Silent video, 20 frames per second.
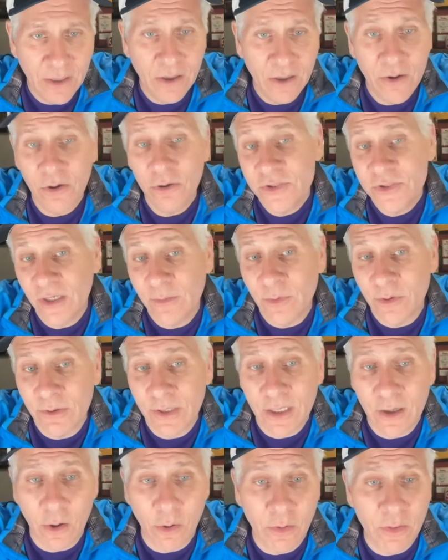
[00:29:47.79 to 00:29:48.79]
Jose
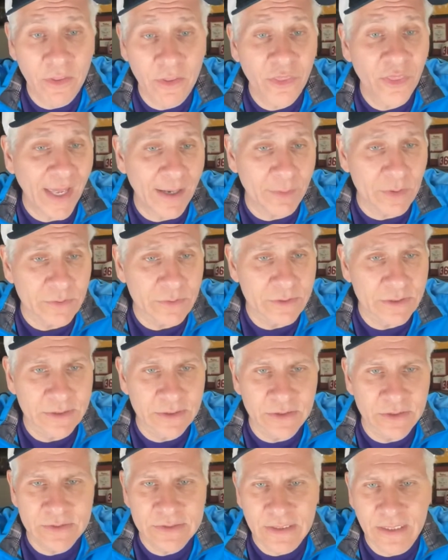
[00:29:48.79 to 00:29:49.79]
Maria Olazabal
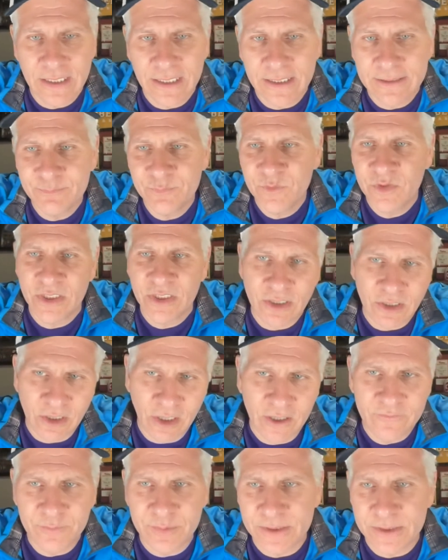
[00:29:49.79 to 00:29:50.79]
is teeing
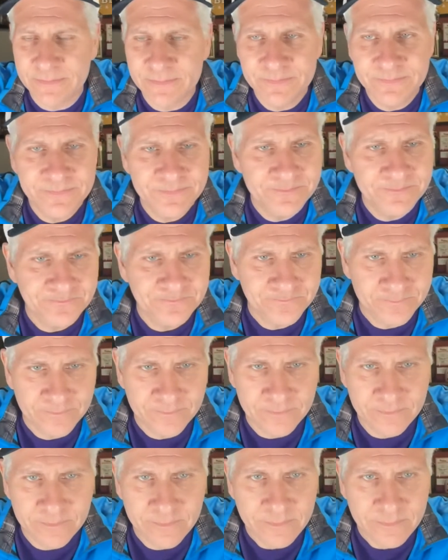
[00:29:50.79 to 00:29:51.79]
off, but
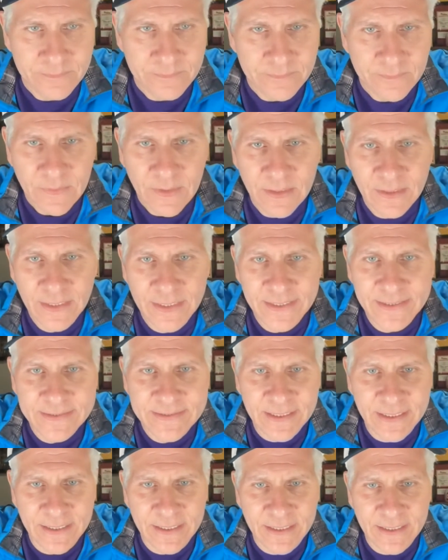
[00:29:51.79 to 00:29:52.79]

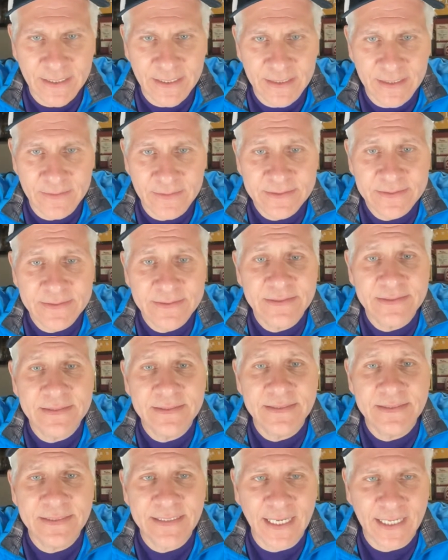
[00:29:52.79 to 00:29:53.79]
he's in the
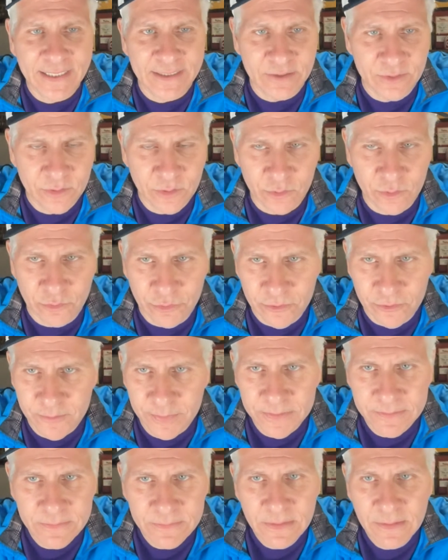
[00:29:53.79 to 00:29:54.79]
second
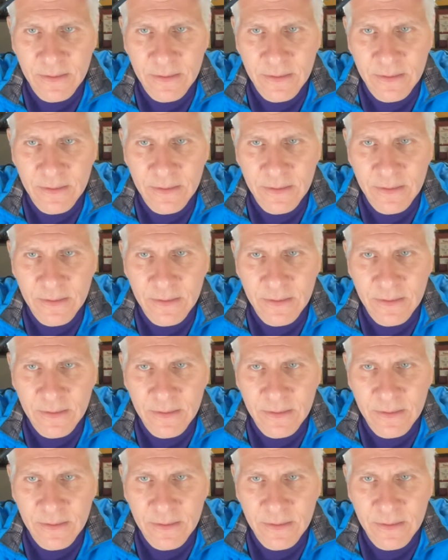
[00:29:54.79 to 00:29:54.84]
group.